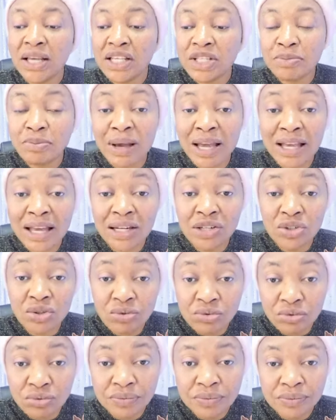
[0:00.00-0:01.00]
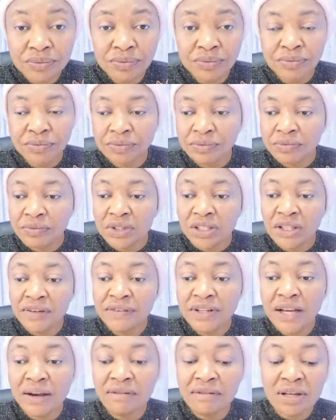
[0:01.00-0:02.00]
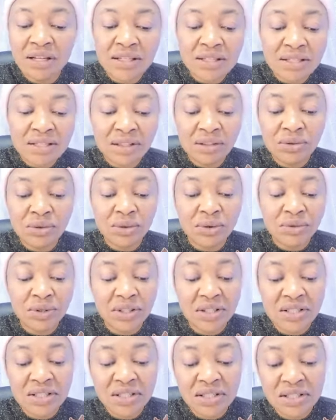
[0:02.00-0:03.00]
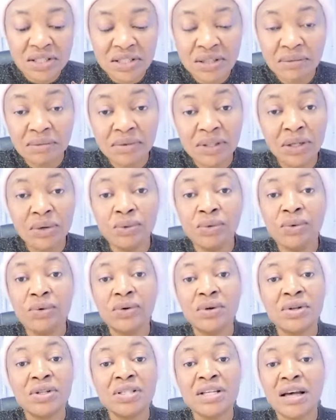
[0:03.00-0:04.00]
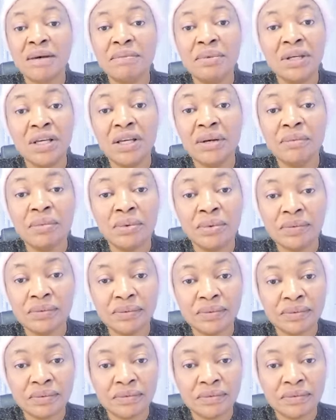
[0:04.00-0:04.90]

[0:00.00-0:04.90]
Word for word: that inspired you, if they have listened to criticism, they will not be able